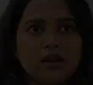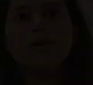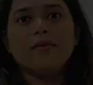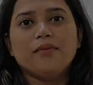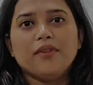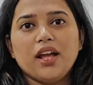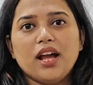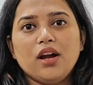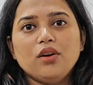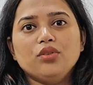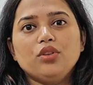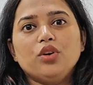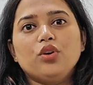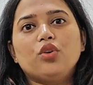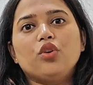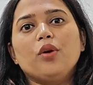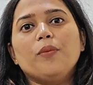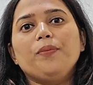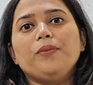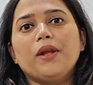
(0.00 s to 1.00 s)
Now the
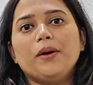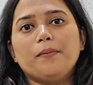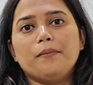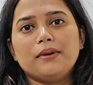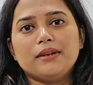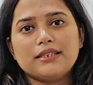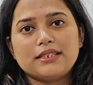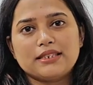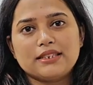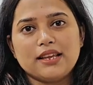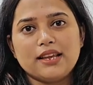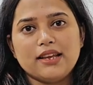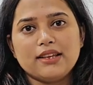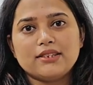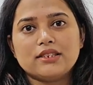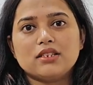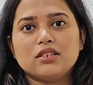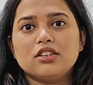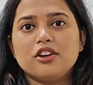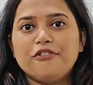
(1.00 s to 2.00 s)
group number
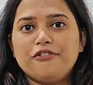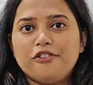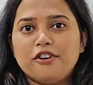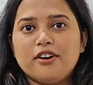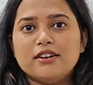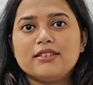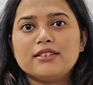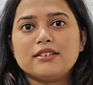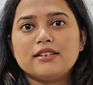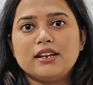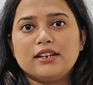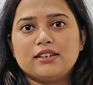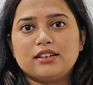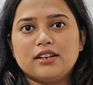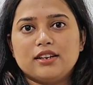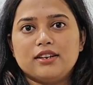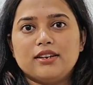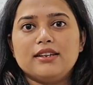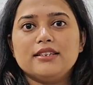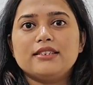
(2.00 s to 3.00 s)
6, the first
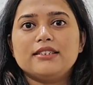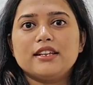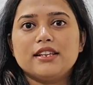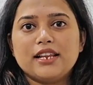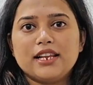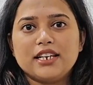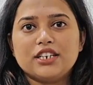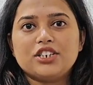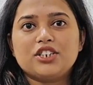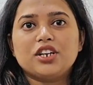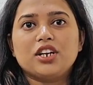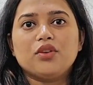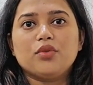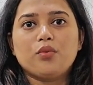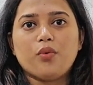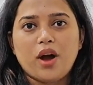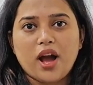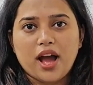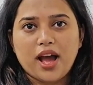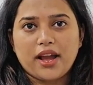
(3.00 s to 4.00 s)
letter is the letter
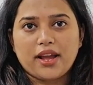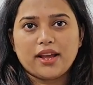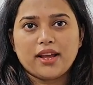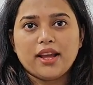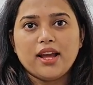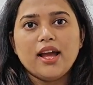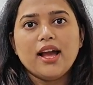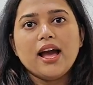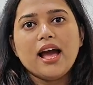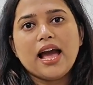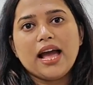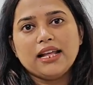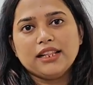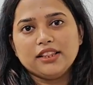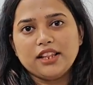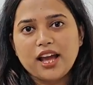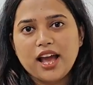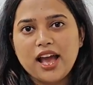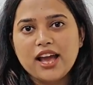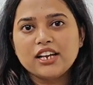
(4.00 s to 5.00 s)
Y
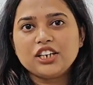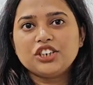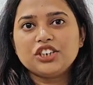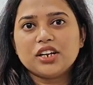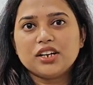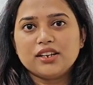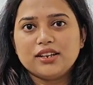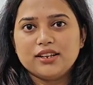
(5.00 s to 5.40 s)
and the action